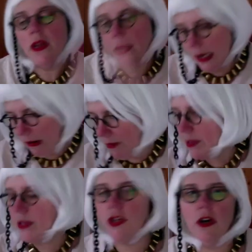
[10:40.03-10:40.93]
now I'm
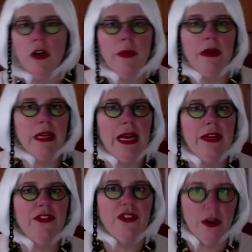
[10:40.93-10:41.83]
going to talk about
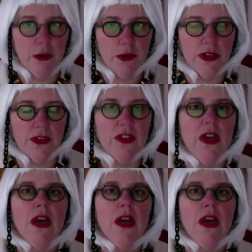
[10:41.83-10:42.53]
cats' noses,